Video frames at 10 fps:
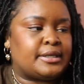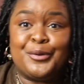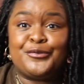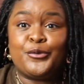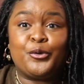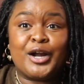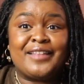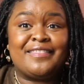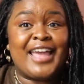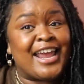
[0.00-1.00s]
Before
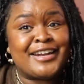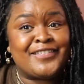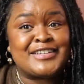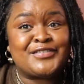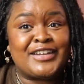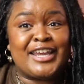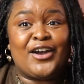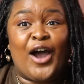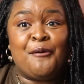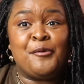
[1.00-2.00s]
the end of this video,
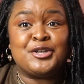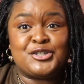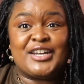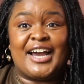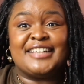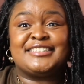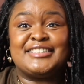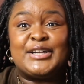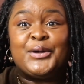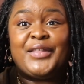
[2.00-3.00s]
I want you guys to
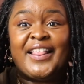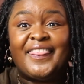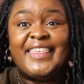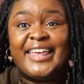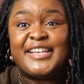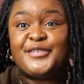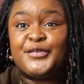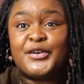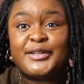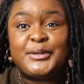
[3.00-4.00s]
know that these
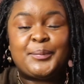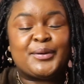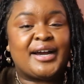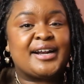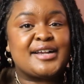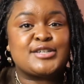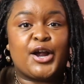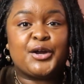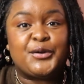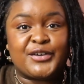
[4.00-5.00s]
4 little products
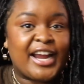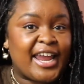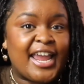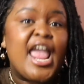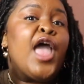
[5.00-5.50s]
are great